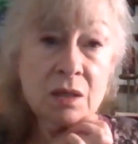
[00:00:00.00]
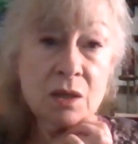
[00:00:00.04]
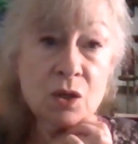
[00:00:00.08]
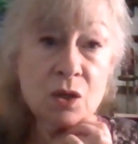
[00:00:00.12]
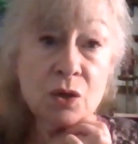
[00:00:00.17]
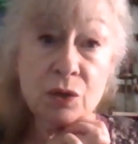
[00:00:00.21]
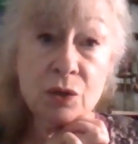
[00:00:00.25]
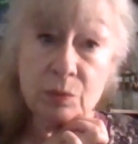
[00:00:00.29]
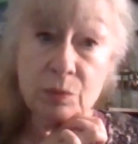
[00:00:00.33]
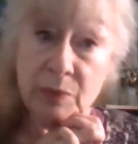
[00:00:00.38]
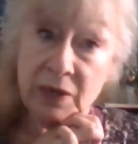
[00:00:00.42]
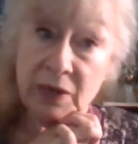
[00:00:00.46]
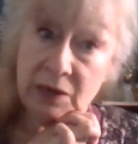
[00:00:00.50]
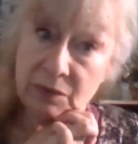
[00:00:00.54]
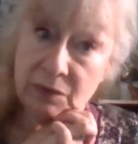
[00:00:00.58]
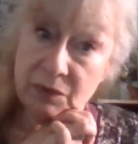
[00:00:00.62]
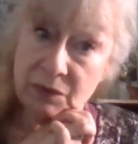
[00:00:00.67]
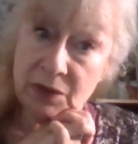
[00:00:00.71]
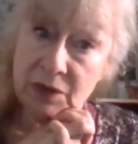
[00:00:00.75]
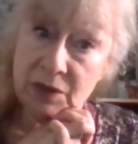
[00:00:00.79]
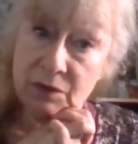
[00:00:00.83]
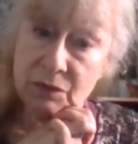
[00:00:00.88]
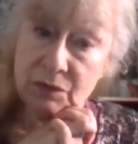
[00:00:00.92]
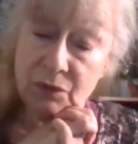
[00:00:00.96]
could
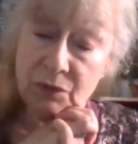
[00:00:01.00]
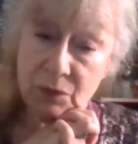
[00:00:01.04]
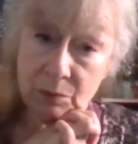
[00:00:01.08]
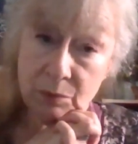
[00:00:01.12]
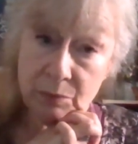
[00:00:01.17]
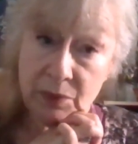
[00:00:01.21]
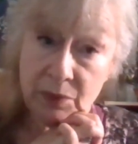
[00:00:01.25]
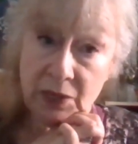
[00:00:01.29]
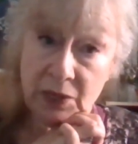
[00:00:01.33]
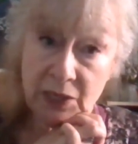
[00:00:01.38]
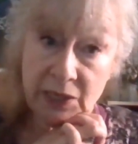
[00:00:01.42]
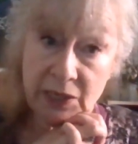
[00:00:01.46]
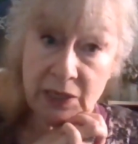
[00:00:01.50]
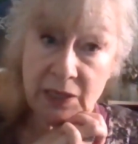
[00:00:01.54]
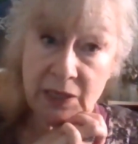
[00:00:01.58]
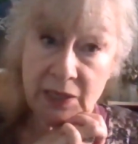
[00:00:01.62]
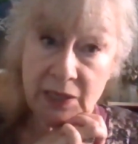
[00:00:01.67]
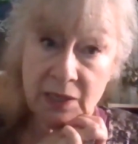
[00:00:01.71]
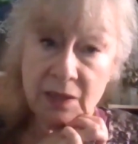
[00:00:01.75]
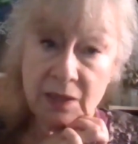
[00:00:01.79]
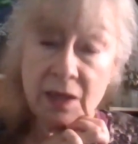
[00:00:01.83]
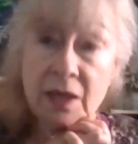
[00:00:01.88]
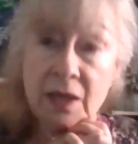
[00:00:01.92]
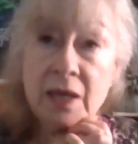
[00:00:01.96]
benefit from
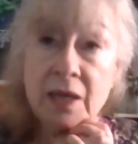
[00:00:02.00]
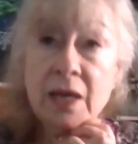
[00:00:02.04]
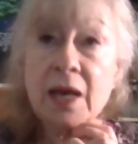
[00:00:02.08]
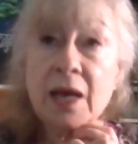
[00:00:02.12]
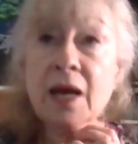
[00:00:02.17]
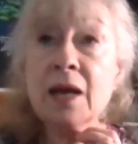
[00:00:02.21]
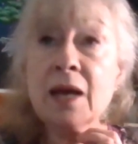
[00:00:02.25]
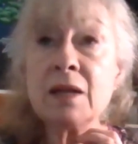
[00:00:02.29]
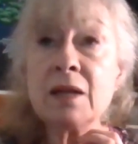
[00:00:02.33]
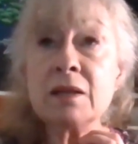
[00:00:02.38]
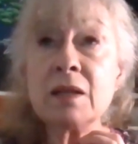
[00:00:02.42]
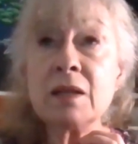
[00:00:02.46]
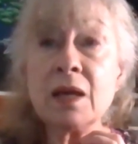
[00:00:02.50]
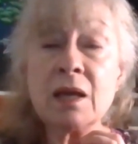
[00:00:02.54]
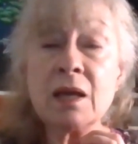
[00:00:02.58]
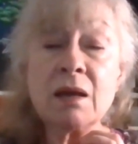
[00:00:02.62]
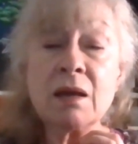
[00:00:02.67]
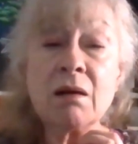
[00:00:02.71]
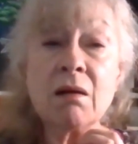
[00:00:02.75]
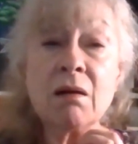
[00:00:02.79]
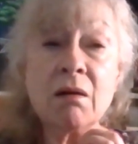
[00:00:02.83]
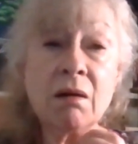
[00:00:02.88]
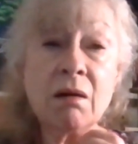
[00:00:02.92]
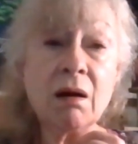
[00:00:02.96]
healing and they
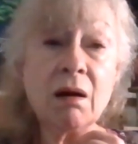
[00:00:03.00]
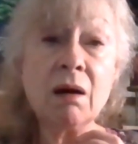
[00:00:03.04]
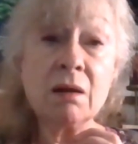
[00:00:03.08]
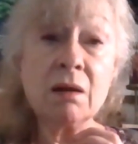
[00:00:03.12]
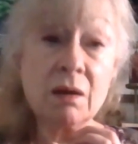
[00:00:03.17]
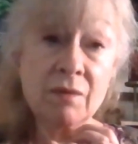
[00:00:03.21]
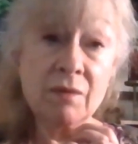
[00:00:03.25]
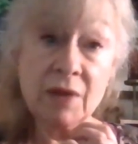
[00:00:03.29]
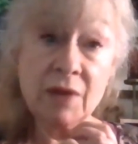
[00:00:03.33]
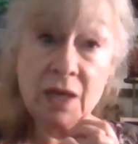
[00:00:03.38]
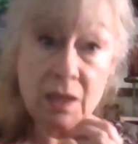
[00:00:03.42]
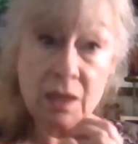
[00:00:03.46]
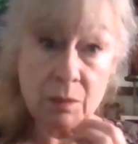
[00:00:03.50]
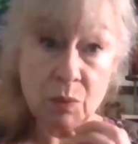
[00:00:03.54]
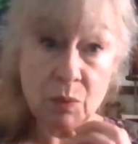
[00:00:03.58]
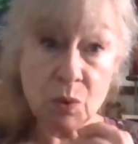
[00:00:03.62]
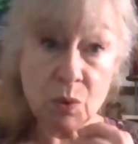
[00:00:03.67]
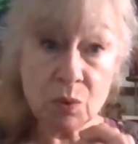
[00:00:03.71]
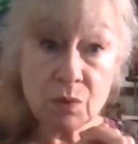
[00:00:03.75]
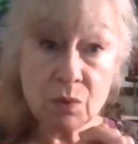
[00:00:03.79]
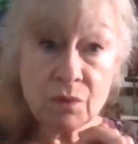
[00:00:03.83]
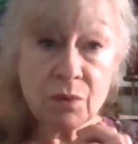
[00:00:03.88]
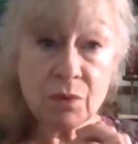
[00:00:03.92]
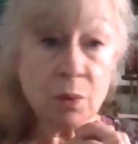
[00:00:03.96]
are
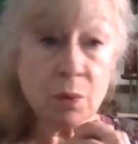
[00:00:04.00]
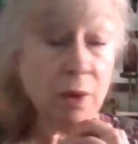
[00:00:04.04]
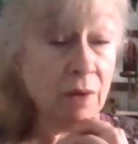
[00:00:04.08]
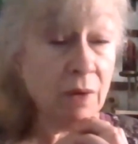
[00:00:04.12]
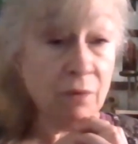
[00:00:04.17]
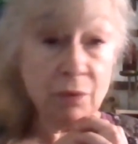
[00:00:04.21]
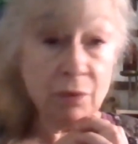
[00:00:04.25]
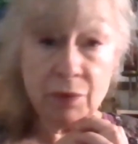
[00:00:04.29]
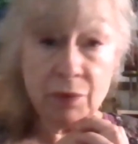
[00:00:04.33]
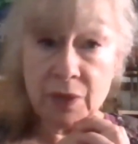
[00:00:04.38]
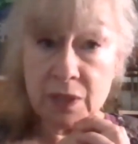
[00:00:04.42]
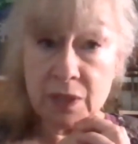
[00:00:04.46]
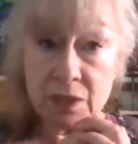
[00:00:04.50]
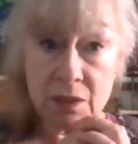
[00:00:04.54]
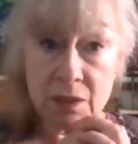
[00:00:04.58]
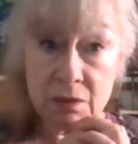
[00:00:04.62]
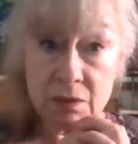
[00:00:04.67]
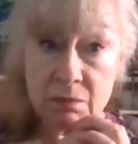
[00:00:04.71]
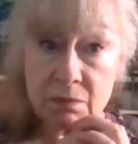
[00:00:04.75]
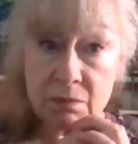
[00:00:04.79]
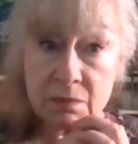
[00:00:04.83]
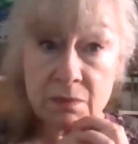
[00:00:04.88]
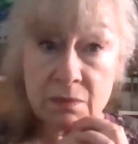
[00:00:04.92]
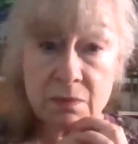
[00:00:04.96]
unavailable for whatever
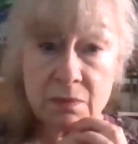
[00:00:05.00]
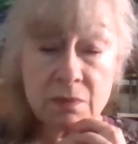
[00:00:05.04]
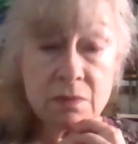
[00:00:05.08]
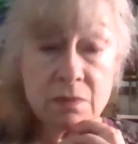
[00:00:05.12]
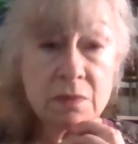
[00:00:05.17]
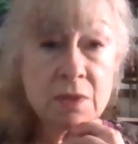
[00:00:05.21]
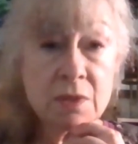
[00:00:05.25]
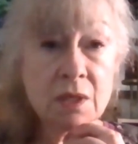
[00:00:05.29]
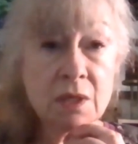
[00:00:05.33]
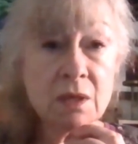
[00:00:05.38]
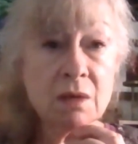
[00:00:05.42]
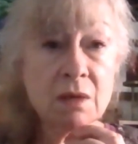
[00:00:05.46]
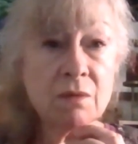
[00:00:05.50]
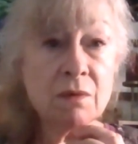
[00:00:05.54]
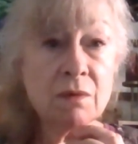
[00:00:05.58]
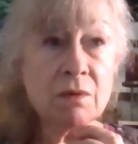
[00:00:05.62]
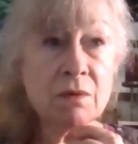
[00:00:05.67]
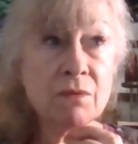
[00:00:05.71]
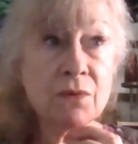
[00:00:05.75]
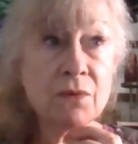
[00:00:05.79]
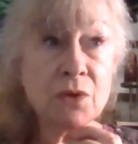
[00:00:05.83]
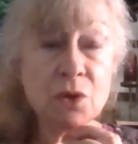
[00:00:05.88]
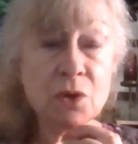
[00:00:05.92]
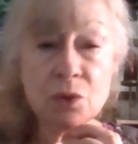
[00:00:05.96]
reason
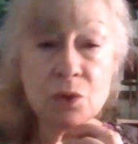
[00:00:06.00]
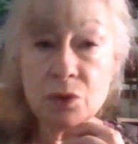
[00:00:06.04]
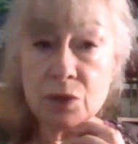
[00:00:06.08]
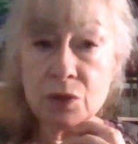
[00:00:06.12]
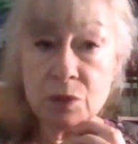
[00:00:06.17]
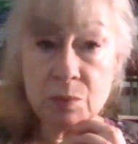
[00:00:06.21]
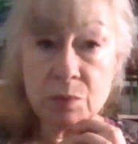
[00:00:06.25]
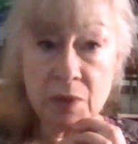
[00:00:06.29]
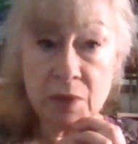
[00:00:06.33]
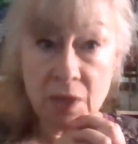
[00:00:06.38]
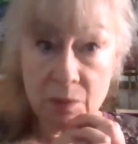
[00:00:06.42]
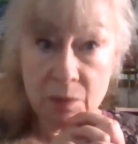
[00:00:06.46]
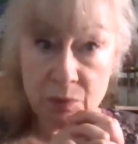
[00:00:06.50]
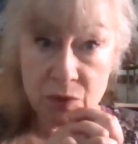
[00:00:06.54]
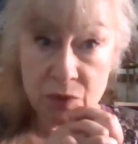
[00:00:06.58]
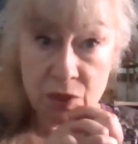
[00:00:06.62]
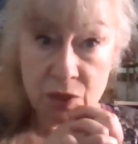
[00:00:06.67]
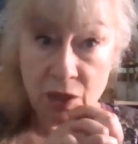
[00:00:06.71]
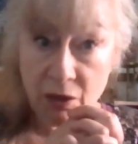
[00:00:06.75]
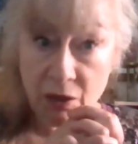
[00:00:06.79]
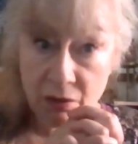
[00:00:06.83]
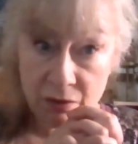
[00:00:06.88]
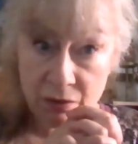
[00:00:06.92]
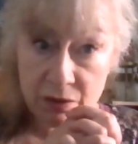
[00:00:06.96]
for you to be able to
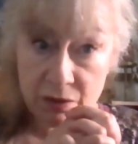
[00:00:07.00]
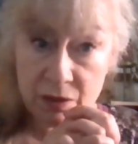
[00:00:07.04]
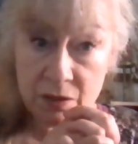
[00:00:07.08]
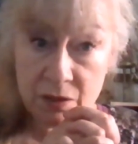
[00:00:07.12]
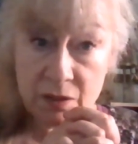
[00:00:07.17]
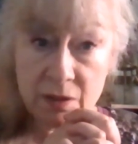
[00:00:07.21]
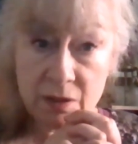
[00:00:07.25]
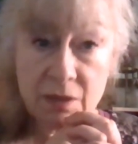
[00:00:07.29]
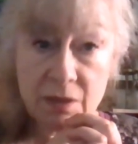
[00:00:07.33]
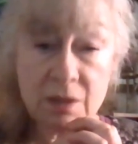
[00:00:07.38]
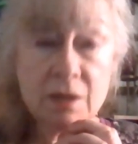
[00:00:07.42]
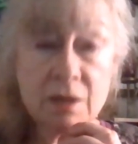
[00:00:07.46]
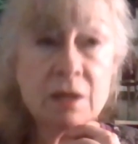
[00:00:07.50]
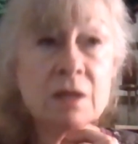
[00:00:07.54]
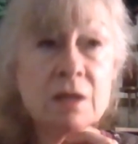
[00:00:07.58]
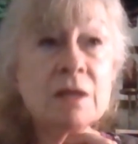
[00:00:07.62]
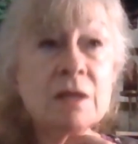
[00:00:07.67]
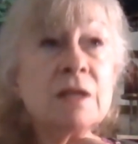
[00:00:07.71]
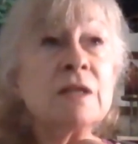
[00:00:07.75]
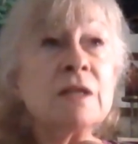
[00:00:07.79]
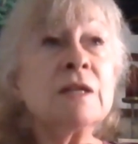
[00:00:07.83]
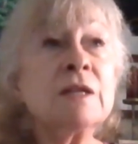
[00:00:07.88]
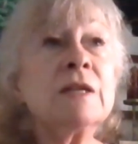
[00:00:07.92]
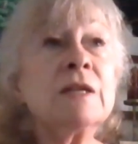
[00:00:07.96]
ask,
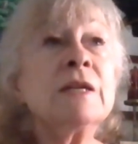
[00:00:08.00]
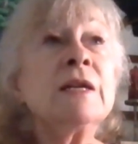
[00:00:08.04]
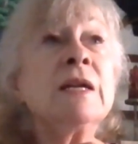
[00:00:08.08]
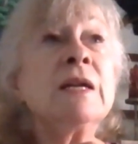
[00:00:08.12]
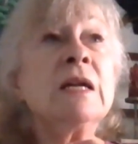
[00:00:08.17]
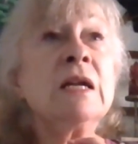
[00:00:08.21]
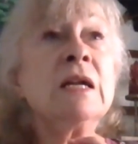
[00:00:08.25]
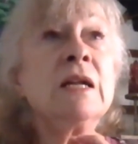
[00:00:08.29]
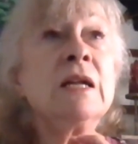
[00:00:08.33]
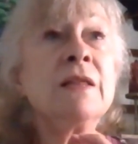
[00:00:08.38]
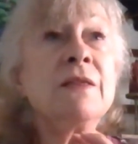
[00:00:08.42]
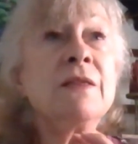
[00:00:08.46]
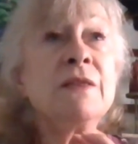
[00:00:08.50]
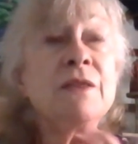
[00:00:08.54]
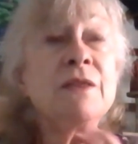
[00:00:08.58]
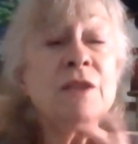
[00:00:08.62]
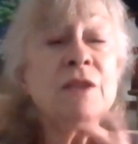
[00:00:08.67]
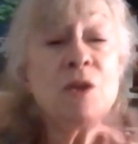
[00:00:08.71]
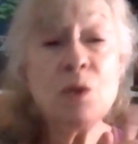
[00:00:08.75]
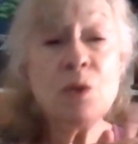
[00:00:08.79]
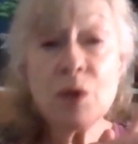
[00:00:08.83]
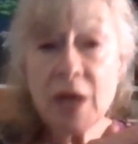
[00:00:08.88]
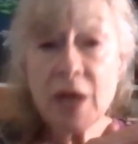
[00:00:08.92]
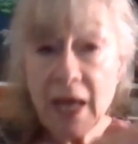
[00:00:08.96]

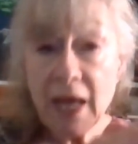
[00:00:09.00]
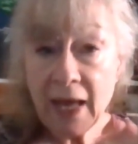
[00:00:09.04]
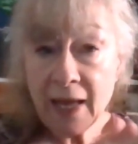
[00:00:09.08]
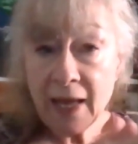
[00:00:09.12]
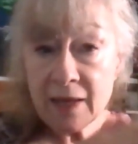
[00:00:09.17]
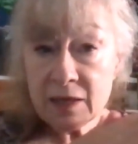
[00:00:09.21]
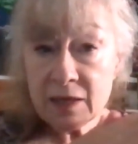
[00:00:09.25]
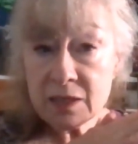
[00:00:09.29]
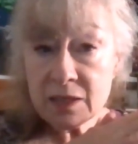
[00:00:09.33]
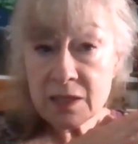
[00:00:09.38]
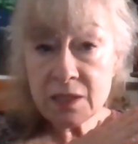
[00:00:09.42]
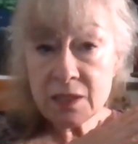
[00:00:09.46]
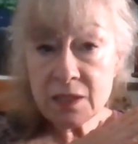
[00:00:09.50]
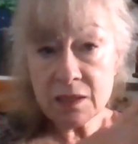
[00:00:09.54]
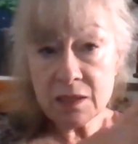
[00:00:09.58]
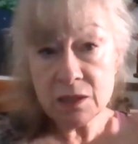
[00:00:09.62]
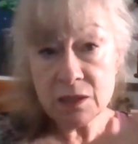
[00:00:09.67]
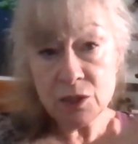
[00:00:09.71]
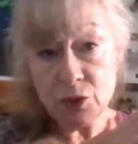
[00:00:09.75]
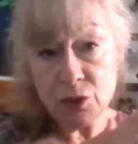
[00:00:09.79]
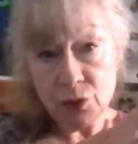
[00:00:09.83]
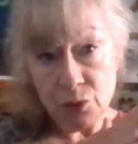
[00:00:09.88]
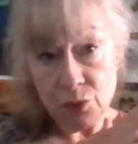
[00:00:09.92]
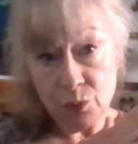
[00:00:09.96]
you can still
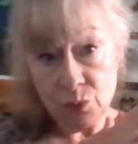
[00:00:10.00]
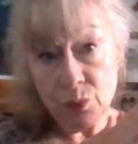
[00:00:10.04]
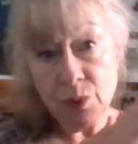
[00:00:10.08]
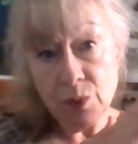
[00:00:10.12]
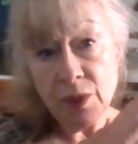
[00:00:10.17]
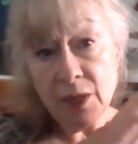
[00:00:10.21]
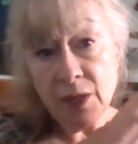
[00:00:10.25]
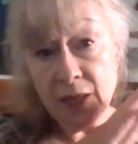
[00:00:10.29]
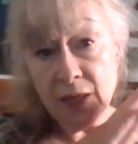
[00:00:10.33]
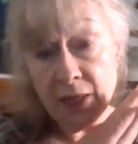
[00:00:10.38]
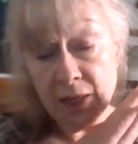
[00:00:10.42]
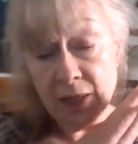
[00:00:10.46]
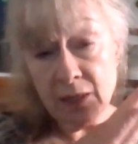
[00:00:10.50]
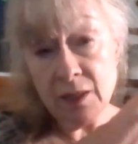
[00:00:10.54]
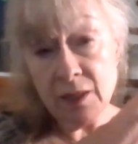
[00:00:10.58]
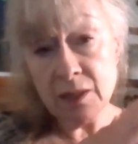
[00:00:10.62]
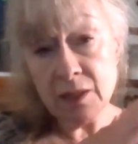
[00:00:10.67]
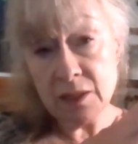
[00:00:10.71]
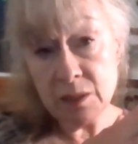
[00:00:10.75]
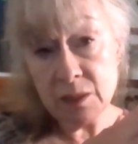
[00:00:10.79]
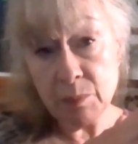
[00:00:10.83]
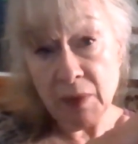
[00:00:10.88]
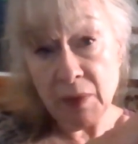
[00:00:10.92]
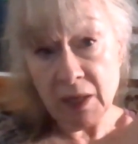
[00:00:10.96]
do a healing
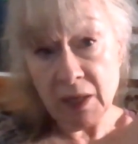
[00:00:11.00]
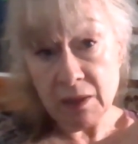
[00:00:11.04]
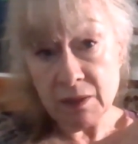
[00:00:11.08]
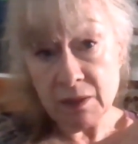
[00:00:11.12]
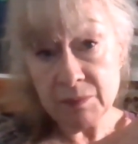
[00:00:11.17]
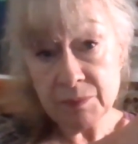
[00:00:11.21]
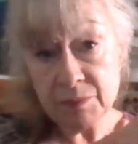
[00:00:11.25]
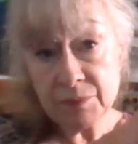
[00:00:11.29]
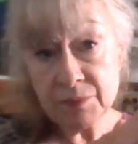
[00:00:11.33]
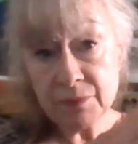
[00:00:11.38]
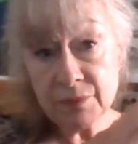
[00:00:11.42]
spell